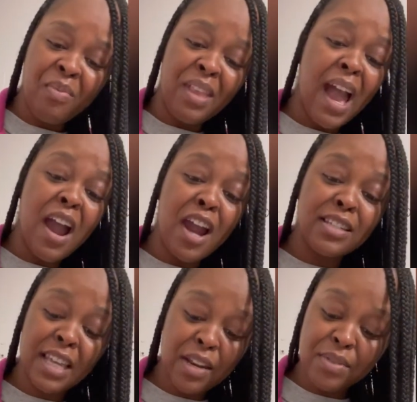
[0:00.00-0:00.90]
not her,
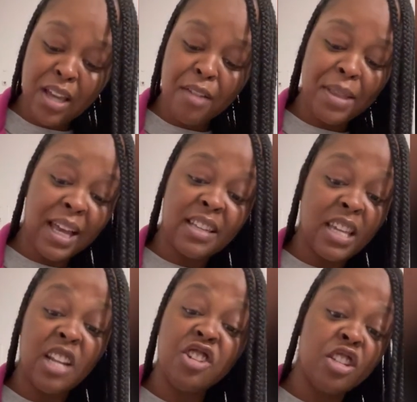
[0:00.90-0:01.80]
saying it was her, but like I
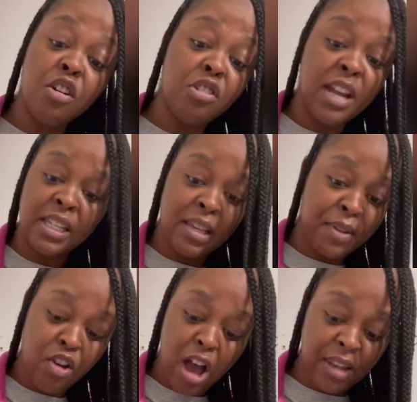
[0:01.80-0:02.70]
said, I should have told her not to give me
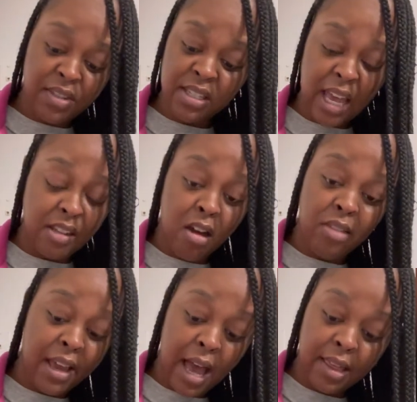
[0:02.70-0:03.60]
no olives because I don't
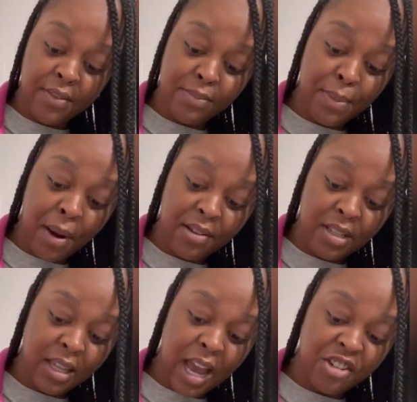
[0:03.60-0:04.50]
like olives. Me
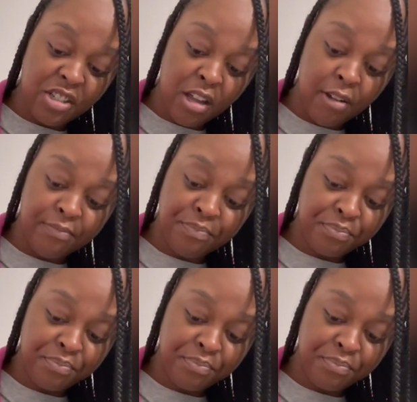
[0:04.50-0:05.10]
personally, I just don't.